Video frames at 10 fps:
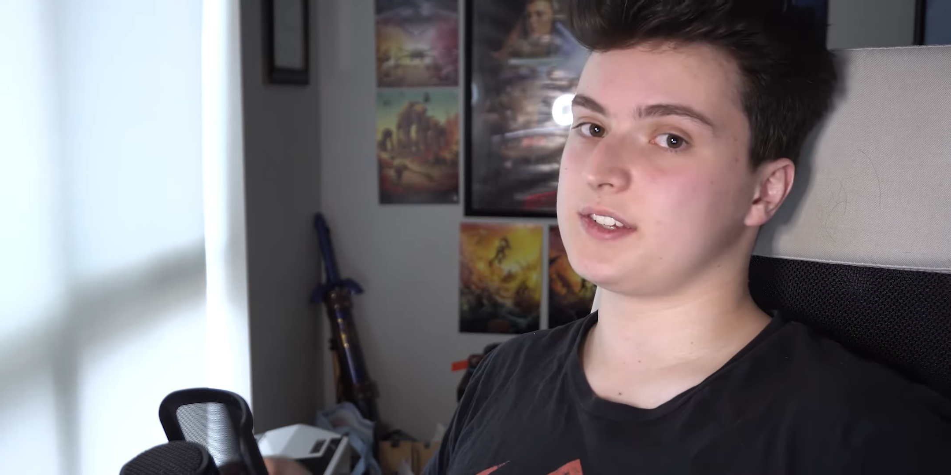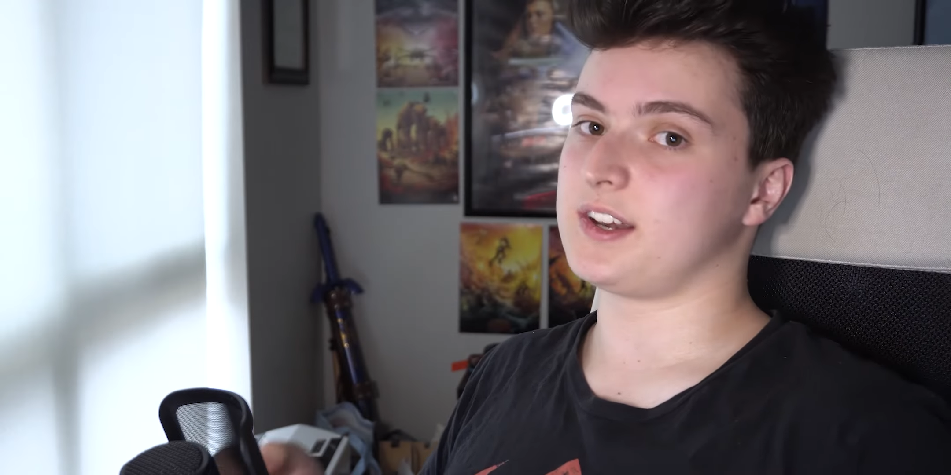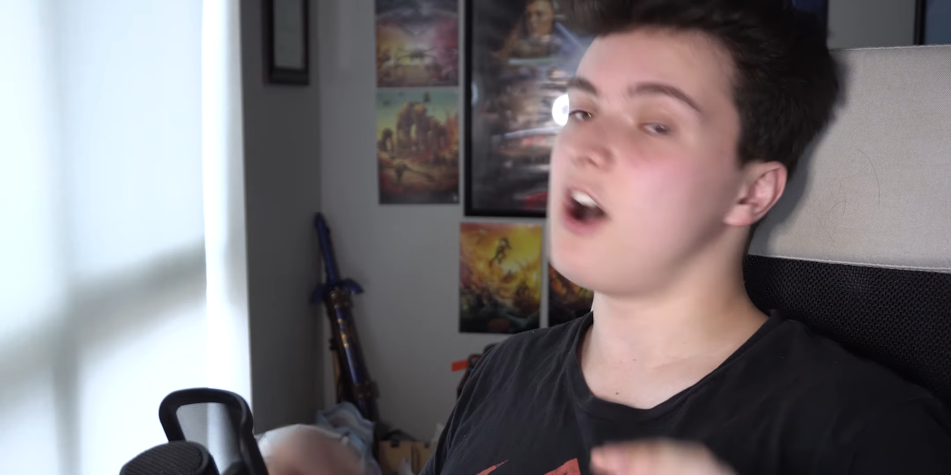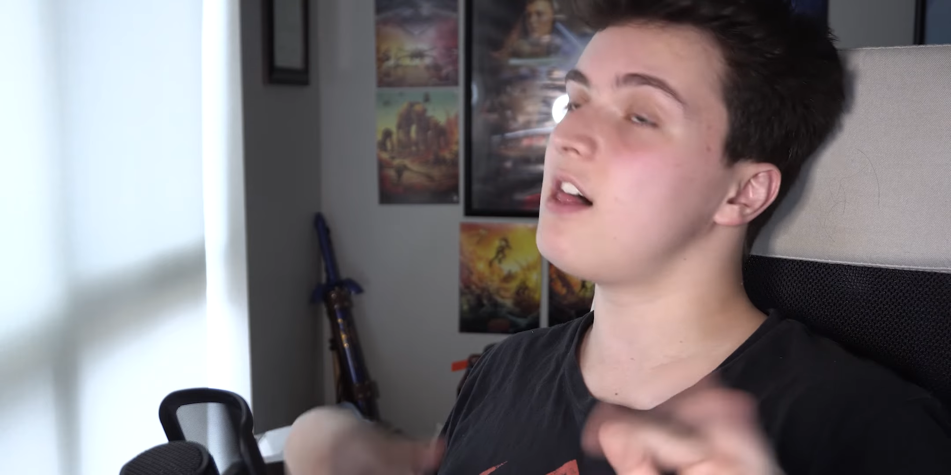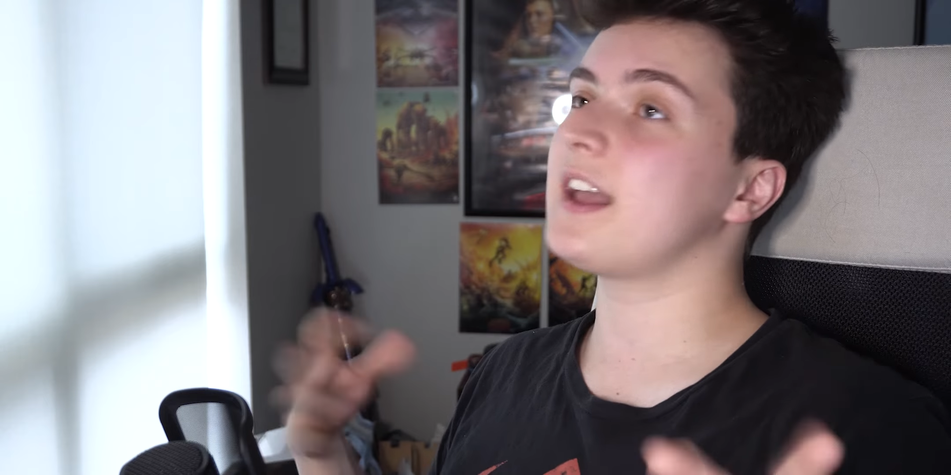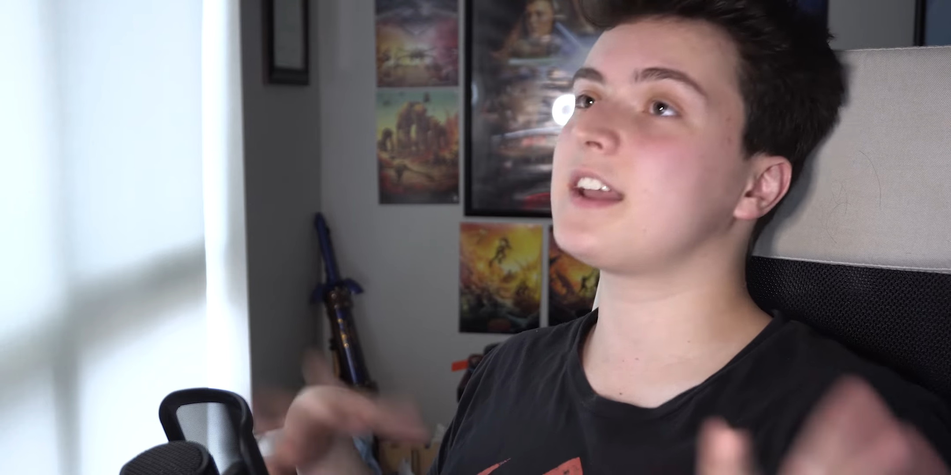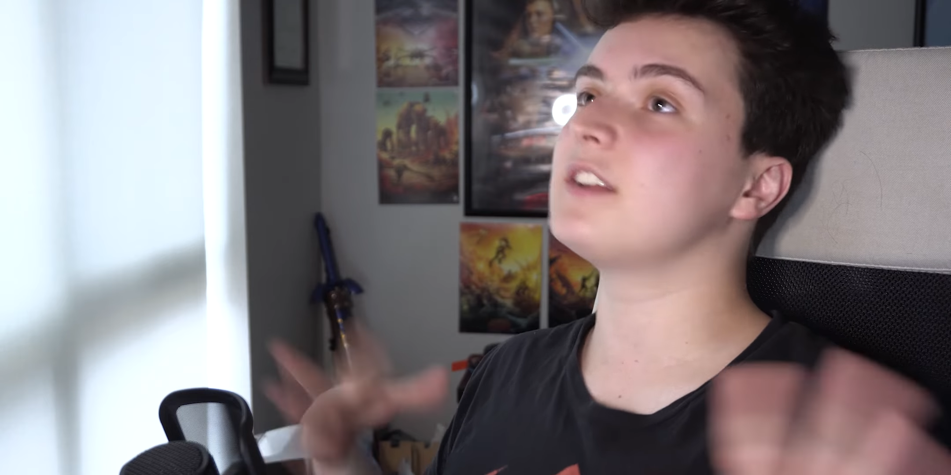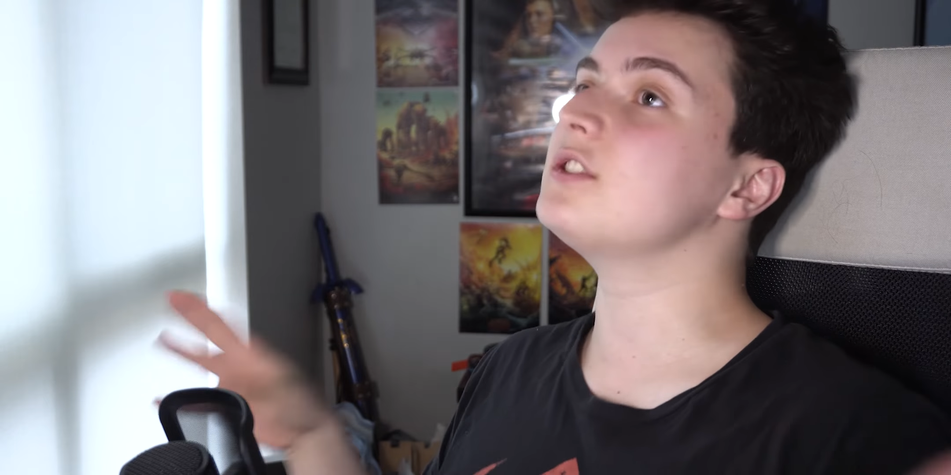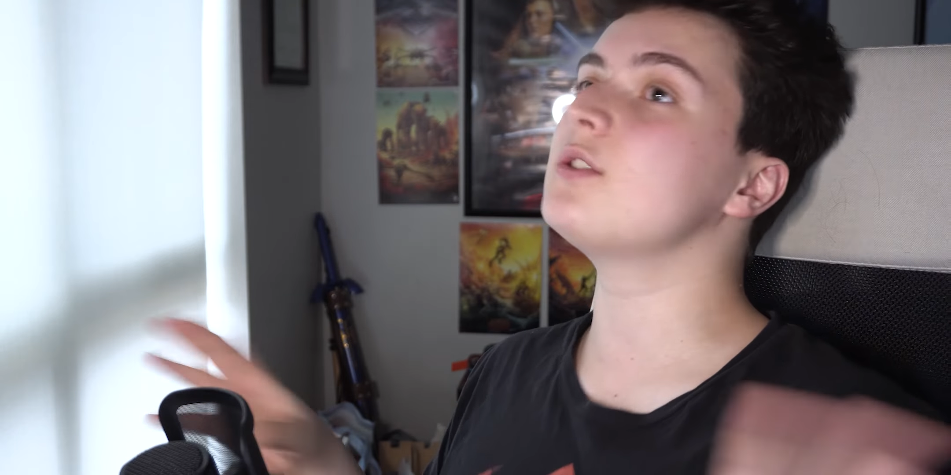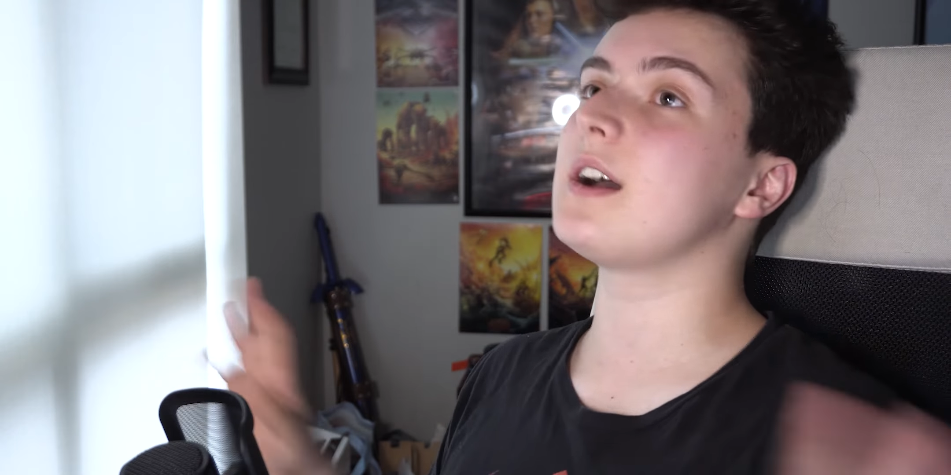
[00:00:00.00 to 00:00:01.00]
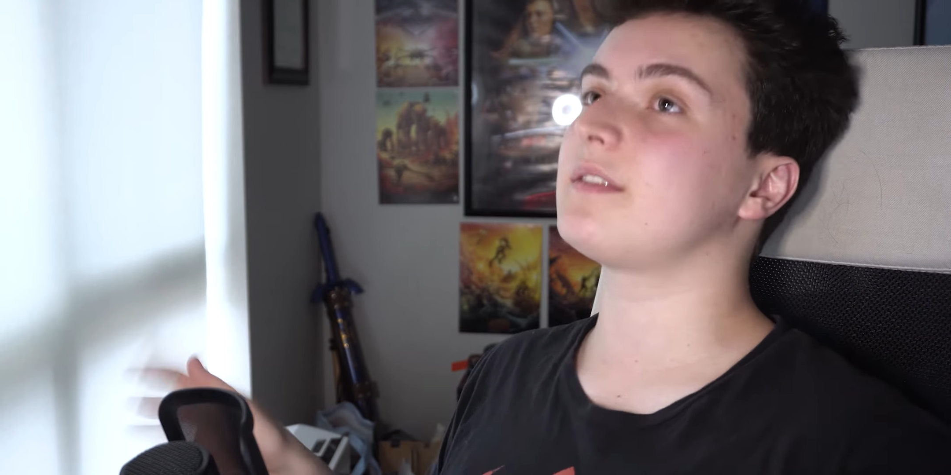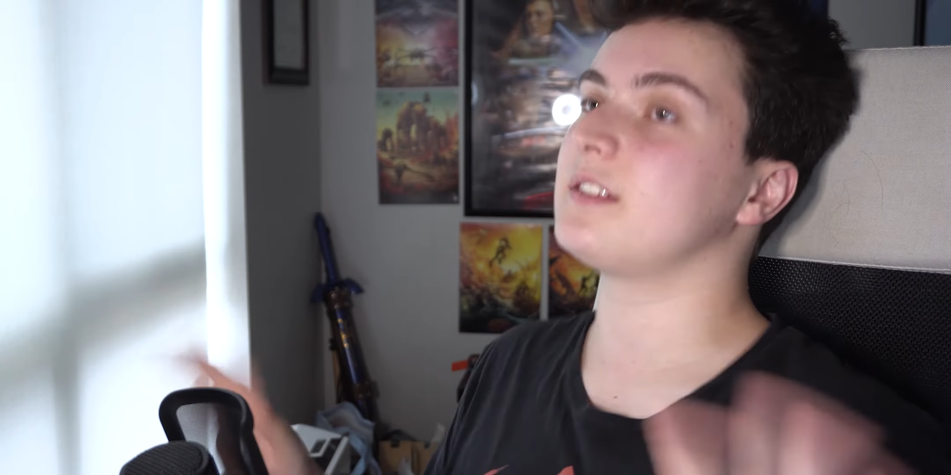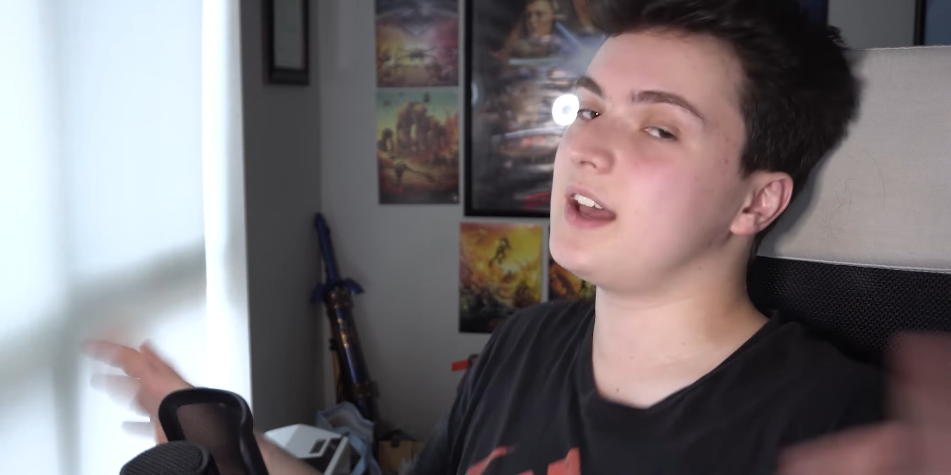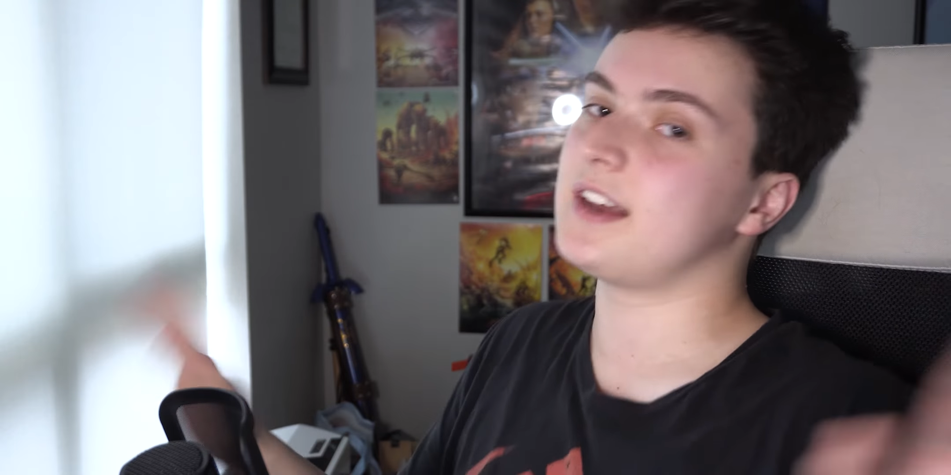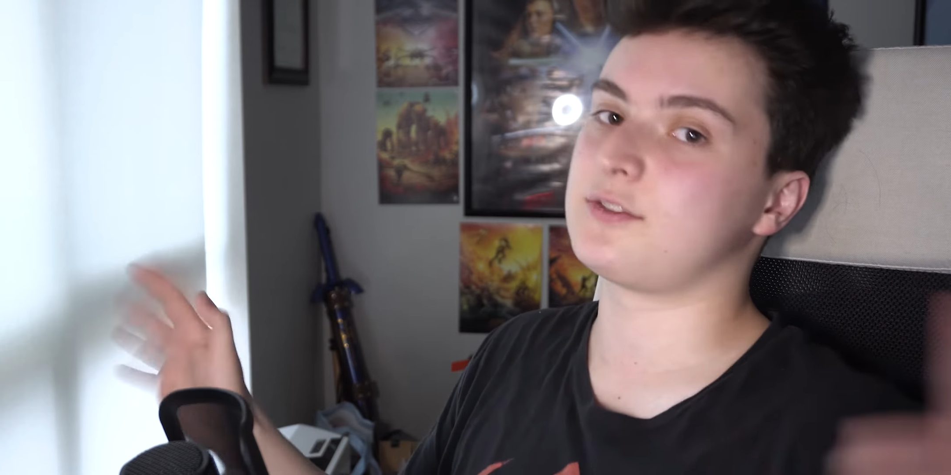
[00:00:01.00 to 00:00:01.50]
and all I can do after
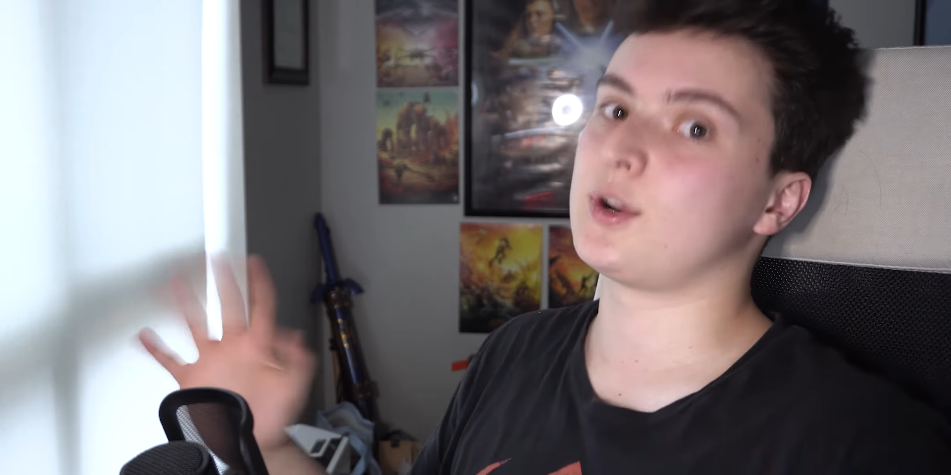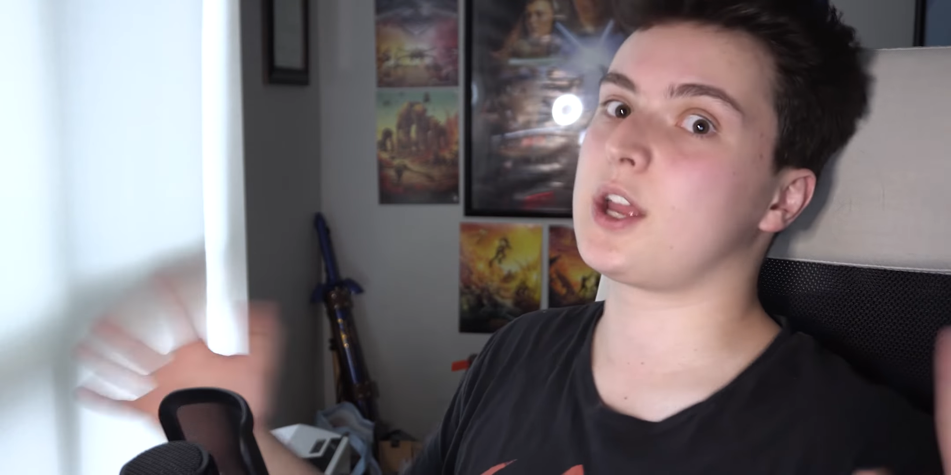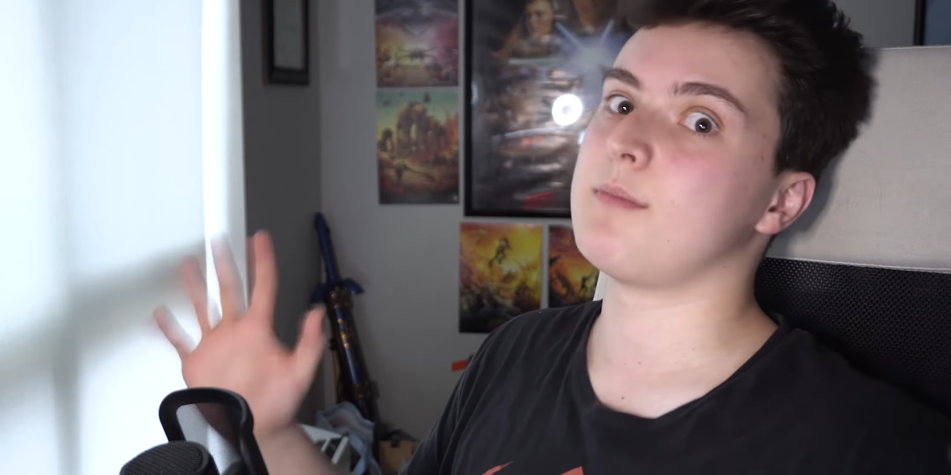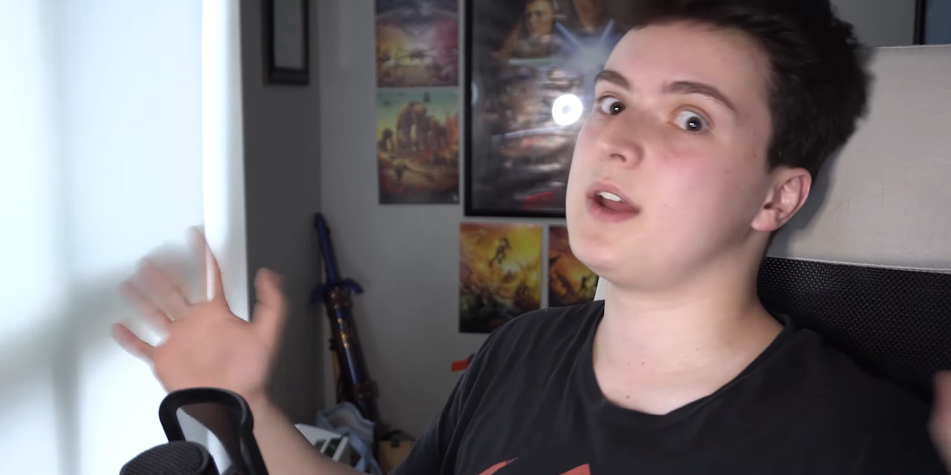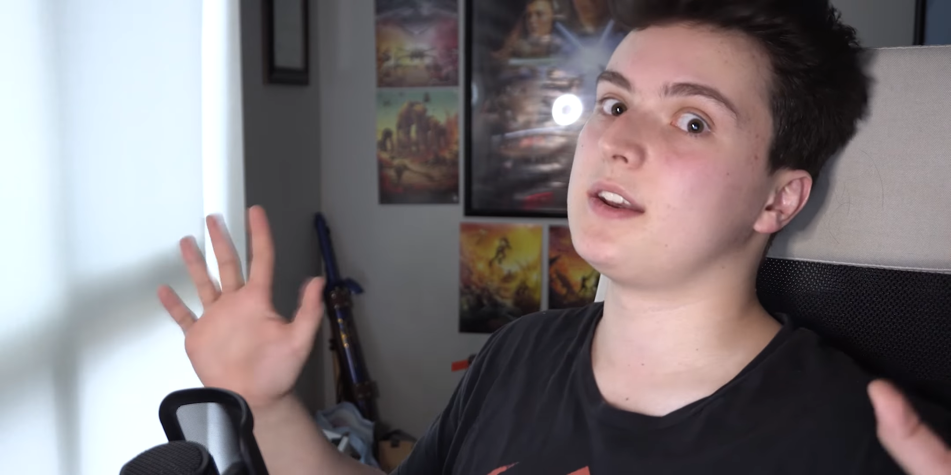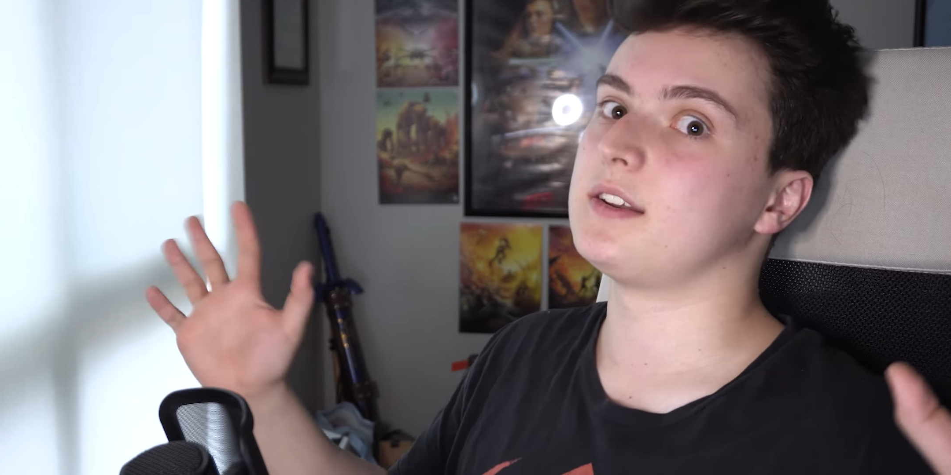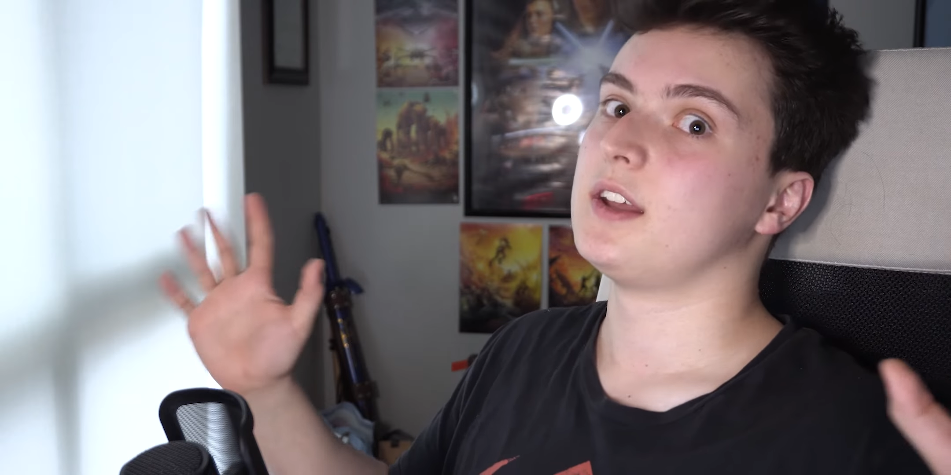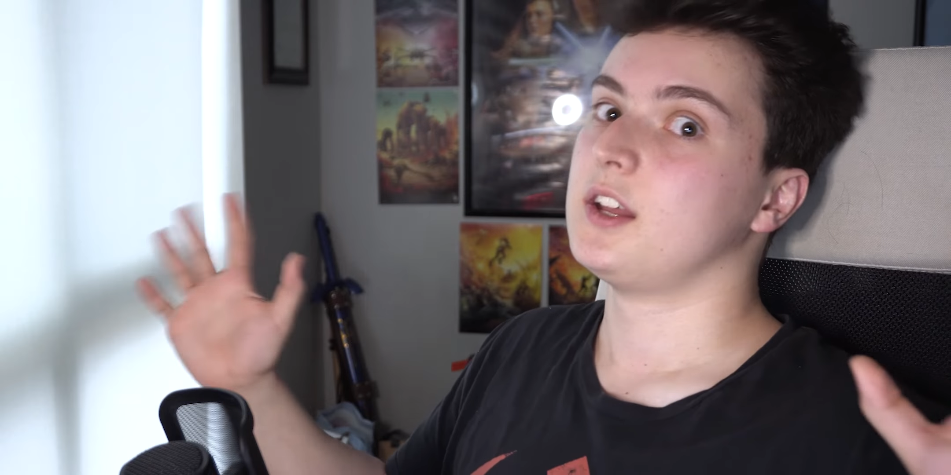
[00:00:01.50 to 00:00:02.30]
that is recommend